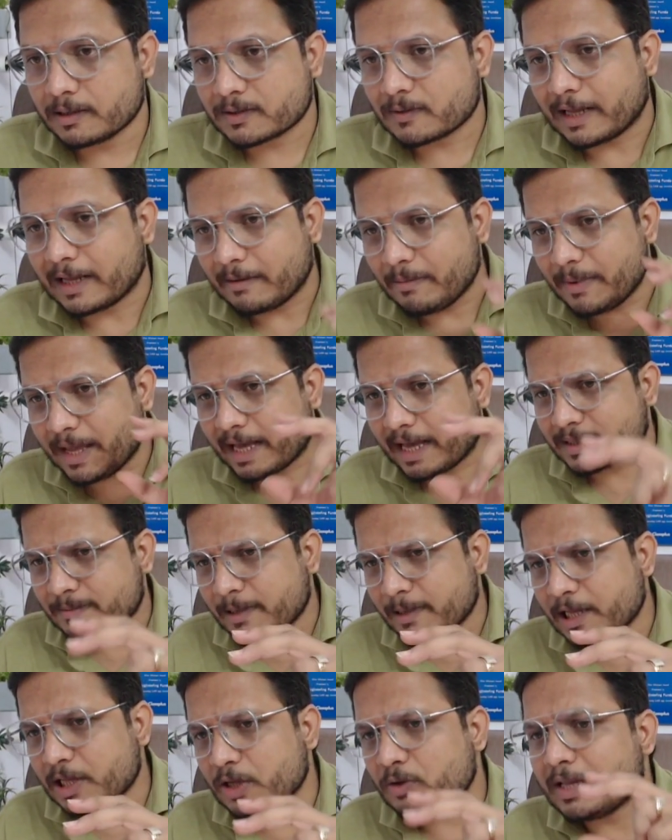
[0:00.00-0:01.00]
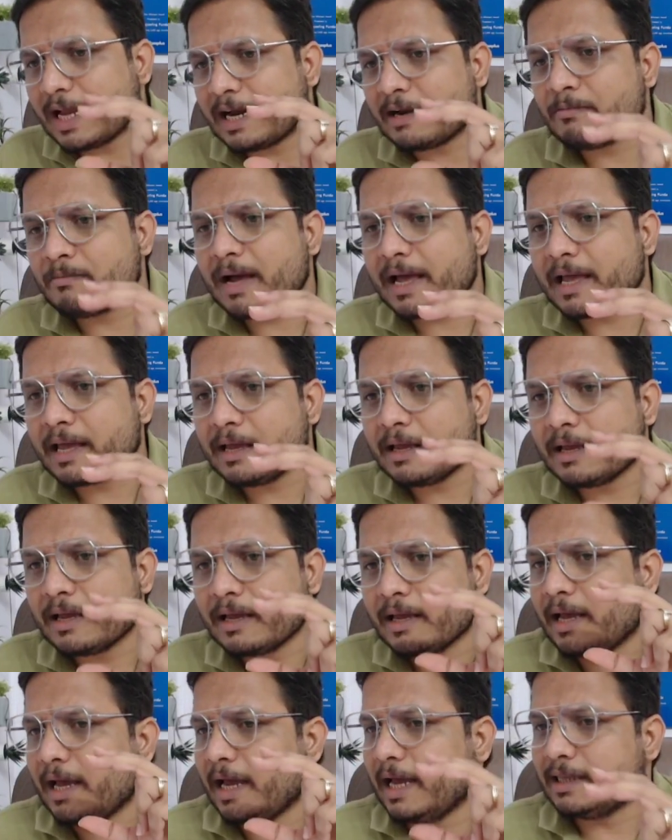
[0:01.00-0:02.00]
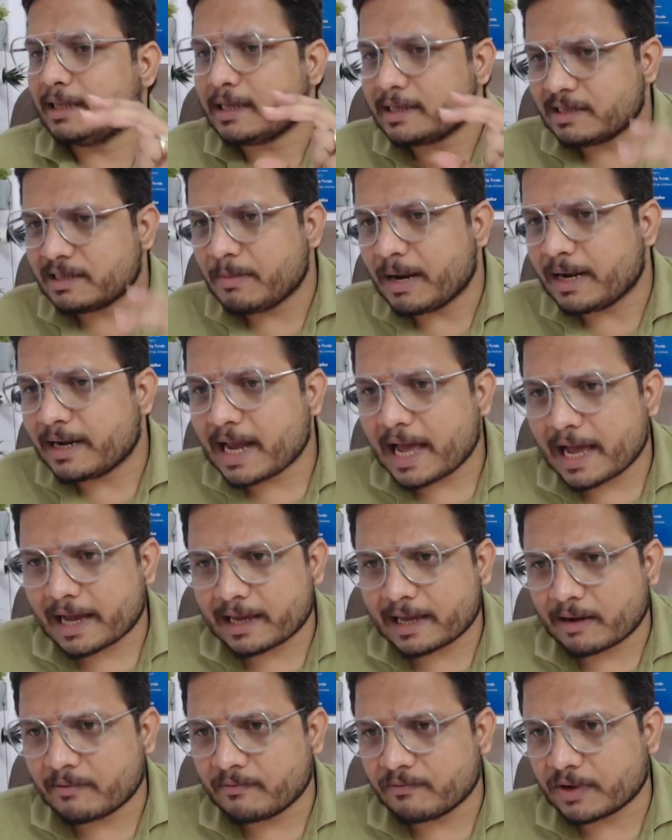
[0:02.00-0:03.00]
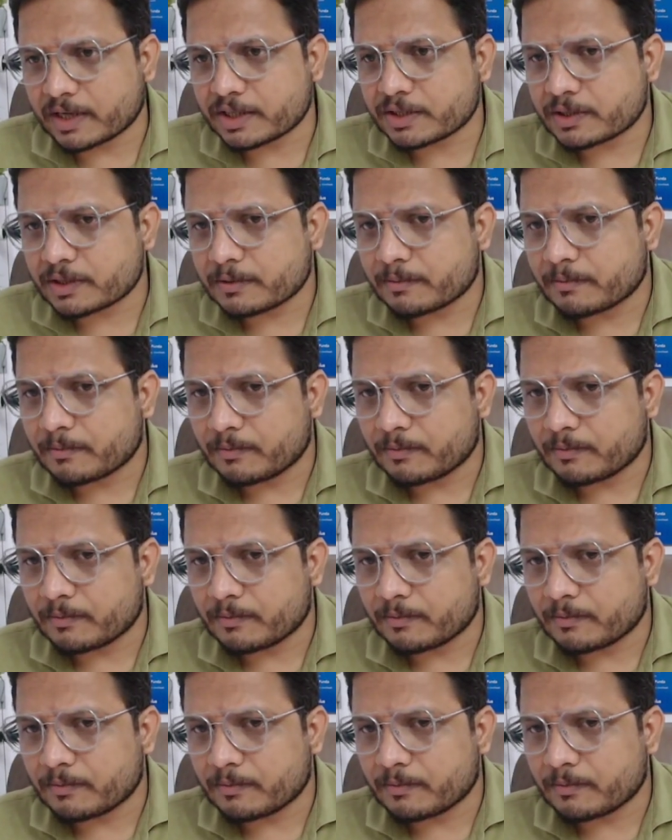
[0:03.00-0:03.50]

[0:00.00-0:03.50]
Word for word: So let me explain you that by energy band diagram first.